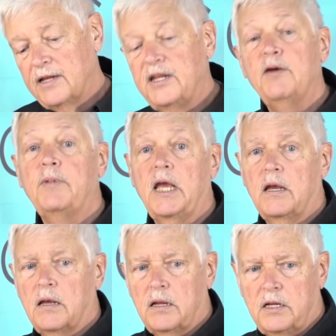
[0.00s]
Timney.
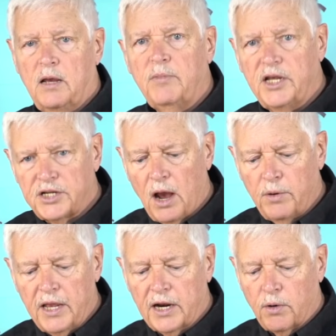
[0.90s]
Timney is how
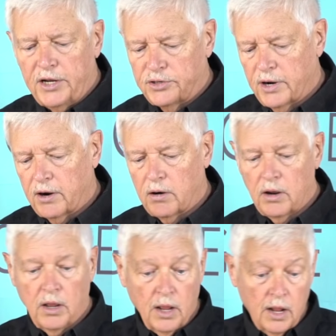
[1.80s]
we get a great trigger.
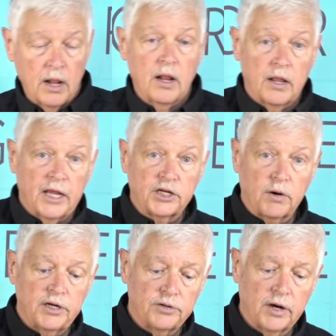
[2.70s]
That's a
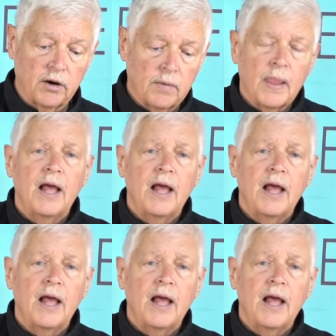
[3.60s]
great trigger.